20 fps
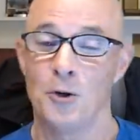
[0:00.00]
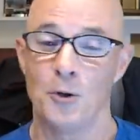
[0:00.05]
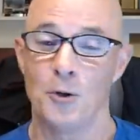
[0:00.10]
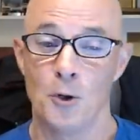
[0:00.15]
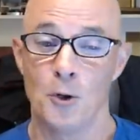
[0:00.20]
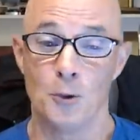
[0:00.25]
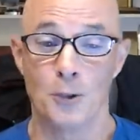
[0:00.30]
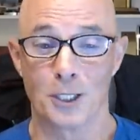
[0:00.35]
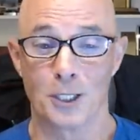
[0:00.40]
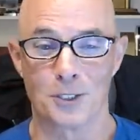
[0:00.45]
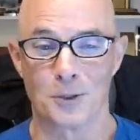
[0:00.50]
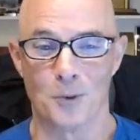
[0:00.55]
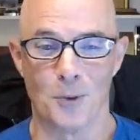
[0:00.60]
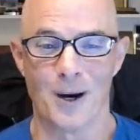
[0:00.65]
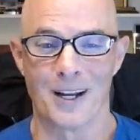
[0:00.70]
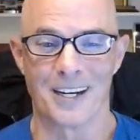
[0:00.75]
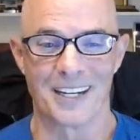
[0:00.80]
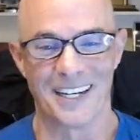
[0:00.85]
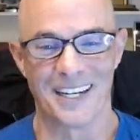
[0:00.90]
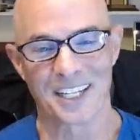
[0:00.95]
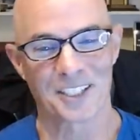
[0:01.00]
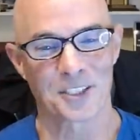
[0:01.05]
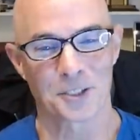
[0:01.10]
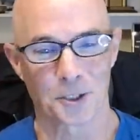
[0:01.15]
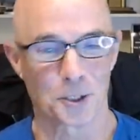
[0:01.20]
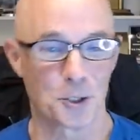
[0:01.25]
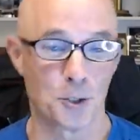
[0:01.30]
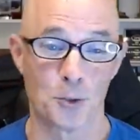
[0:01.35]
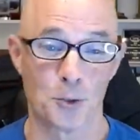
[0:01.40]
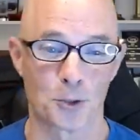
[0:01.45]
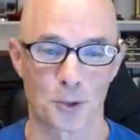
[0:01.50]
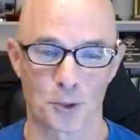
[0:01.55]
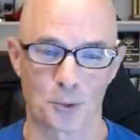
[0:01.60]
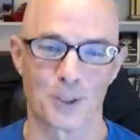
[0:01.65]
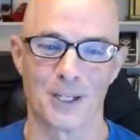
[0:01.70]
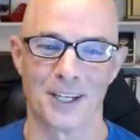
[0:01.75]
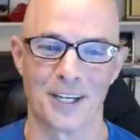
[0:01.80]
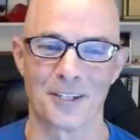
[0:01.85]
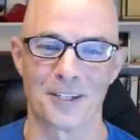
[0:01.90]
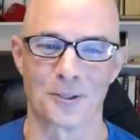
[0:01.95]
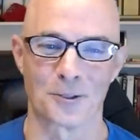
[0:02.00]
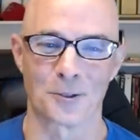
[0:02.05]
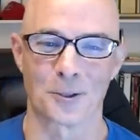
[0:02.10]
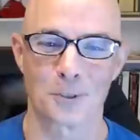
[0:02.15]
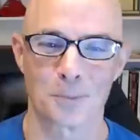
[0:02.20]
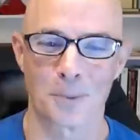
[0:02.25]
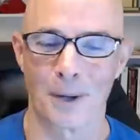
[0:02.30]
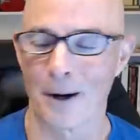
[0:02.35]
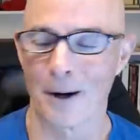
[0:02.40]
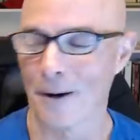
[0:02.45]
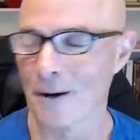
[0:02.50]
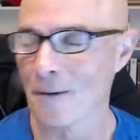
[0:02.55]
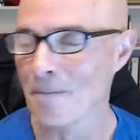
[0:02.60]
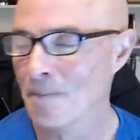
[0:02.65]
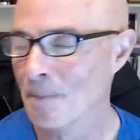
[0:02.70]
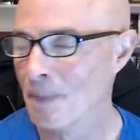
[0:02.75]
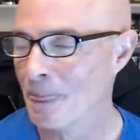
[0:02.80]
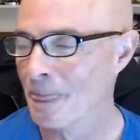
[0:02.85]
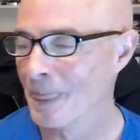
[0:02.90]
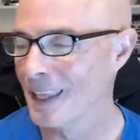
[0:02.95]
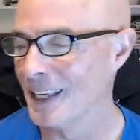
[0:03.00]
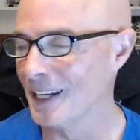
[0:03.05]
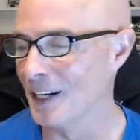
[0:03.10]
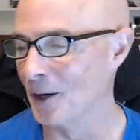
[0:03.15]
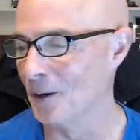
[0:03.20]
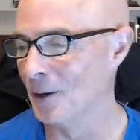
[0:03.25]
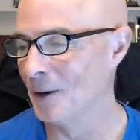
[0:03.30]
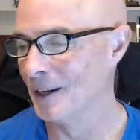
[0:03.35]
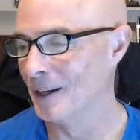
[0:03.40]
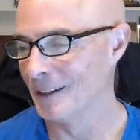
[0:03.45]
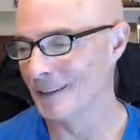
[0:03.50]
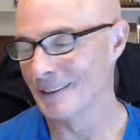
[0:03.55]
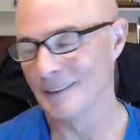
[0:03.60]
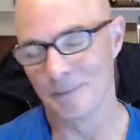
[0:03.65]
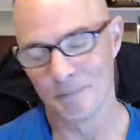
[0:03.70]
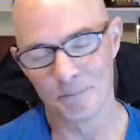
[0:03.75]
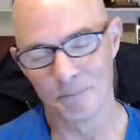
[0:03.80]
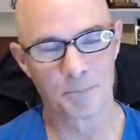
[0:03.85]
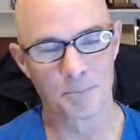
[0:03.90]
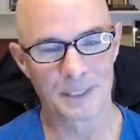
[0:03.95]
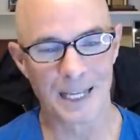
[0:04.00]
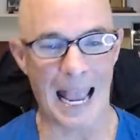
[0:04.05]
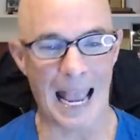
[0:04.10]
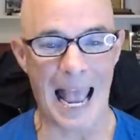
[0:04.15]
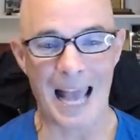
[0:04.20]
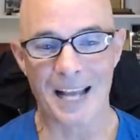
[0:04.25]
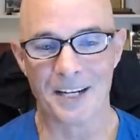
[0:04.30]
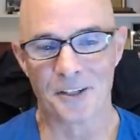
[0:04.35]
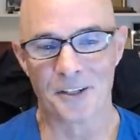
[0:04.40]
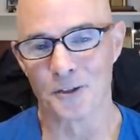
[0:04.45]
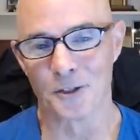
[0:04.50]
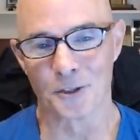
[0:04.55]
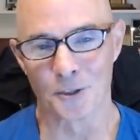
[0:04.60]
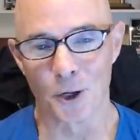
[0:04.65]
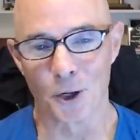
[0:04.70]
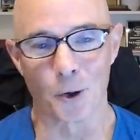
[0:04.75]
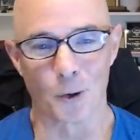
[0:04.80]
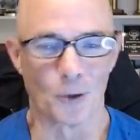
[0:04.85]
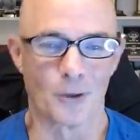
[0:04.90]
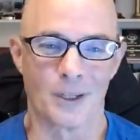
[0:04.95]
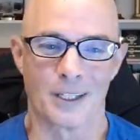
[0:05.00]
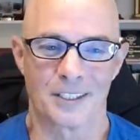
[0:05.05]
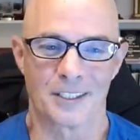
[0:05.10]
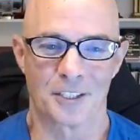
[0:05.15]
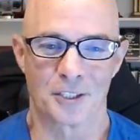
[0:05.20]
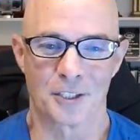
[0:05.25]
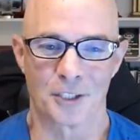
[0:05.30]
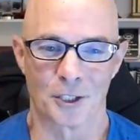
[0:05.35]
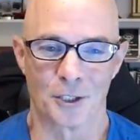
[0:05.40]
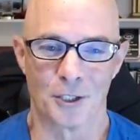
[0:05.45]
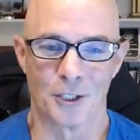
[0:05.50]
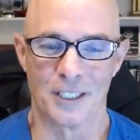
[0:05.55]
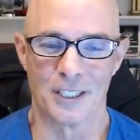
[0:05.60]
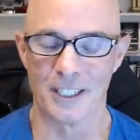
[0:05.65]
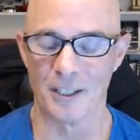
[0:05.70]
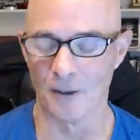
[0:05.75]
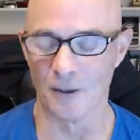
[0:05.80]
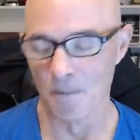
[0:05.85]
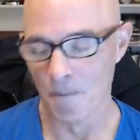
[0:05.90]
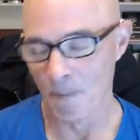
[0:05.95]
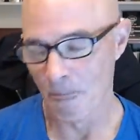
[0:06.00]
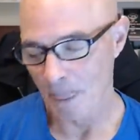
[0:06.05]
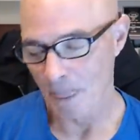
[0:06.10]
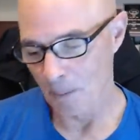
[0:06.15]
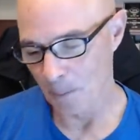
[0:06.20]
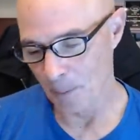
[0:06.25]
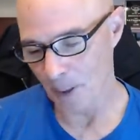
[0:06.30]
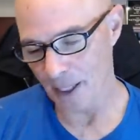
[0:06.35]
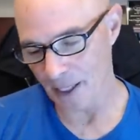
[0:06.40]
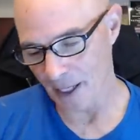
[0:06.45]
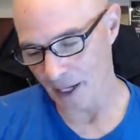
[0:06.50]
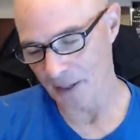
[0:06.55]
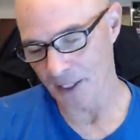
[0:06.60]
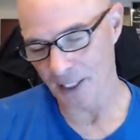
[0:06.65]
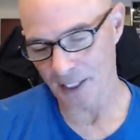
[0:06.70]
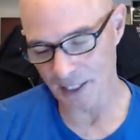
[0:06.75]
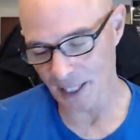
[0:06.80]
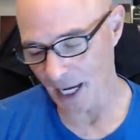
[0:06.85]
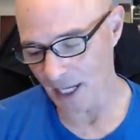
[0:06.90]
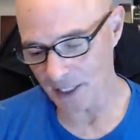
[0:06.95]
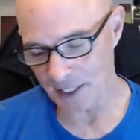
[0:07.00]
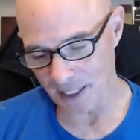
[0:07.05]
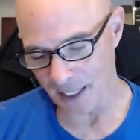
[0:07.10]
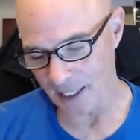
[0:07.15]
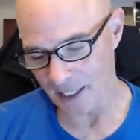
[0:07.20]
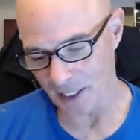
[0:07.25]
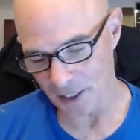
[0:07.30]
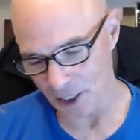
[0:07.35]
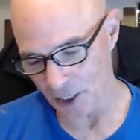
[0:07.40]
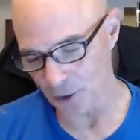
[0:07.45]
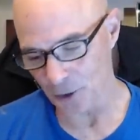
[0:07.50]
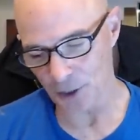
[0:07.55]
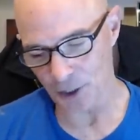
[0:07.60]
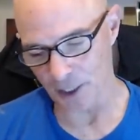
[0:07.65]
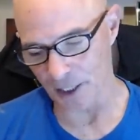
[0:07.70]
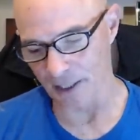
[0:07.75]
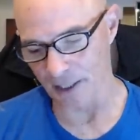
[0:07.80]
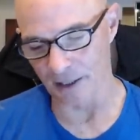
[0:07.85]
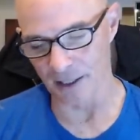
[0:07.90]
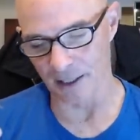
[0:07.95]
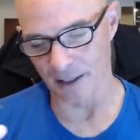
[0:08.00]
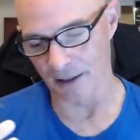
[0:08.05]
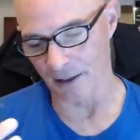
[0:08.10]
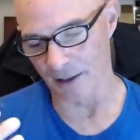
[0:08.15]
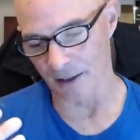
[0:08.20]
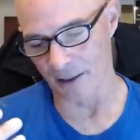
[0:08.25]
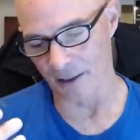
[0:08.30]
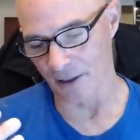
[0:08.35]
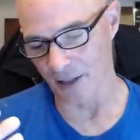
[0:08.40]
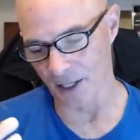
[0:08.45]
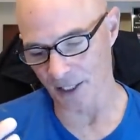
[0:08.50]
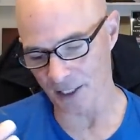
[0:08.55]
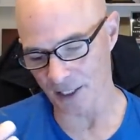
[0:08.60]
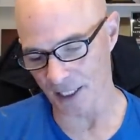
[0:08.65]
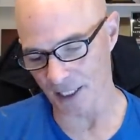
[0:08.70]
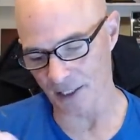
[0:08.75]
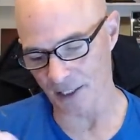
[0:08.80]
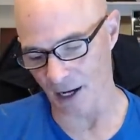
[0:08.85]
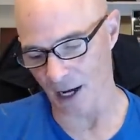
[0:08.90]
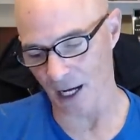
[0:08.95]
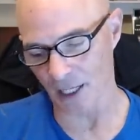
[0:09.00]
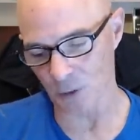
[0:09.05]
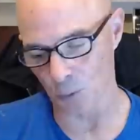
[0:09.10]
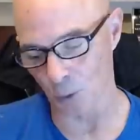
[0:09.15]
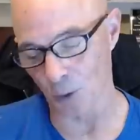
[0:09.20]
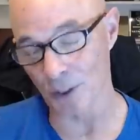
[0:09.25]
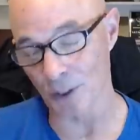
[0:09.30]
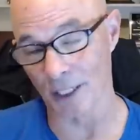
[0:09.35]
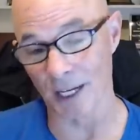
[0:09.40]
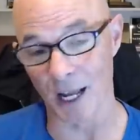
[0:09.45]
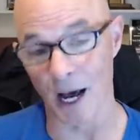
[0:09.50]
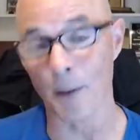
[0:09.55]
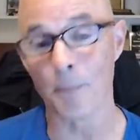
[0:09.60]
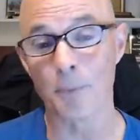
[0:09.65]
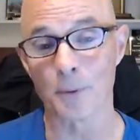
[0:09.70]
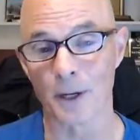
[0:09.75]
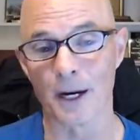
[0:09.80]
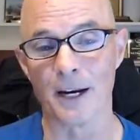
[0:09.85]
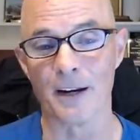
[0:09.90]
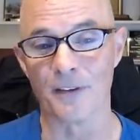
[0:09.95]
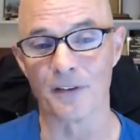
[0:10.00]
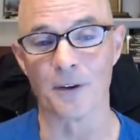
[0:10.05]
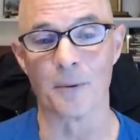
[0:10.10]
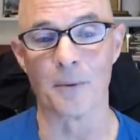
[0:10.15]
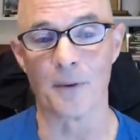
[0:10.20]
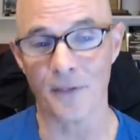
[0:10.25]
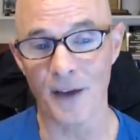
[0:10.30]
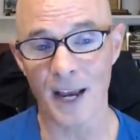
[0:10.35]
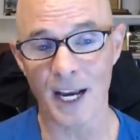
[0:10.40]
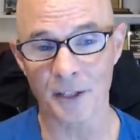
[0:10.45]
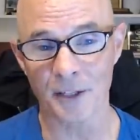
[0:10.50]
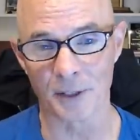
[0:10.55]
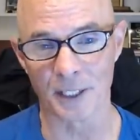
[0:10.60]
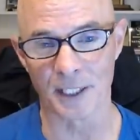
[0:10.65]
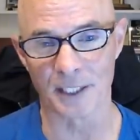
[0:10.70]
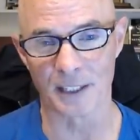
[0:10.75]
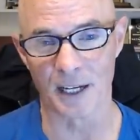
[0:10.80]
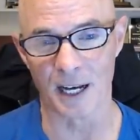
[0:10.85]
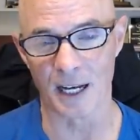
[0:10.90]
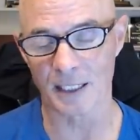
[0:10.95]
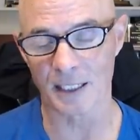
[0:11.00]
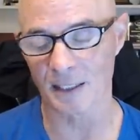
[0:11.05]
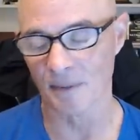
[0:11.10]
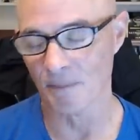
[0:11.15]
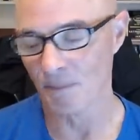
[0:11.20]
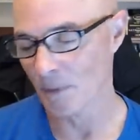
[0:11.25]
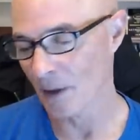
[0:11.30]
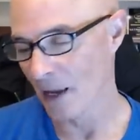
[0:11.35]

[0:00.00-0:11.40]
who, who doesn't want an extra two or three hundred horsepower you know to add to their total. That's just a good deal. But on the exhaust side, it's interesting that this exhaust was an upgrade from the factory exhaust.